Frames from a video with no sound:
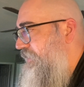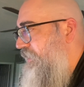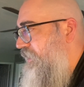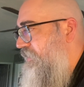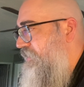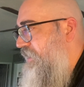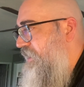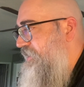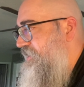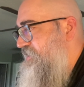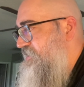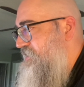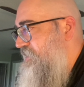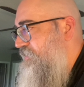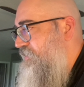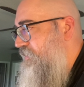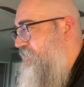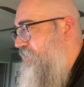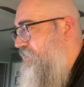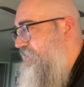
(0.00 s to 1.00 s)
All right, let's see
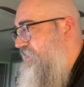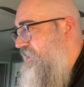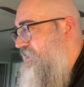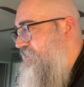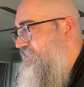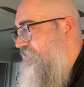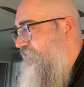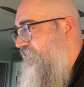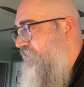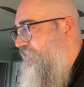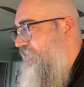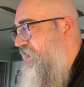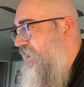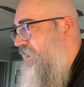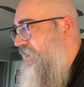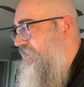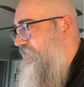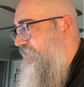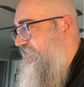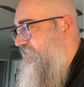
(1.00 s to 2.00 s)
what word they use for
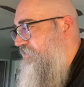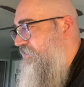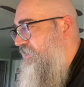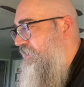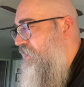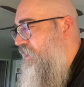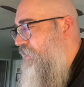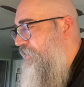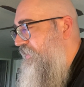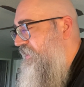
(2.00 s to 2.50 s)
bottles. I'm going to open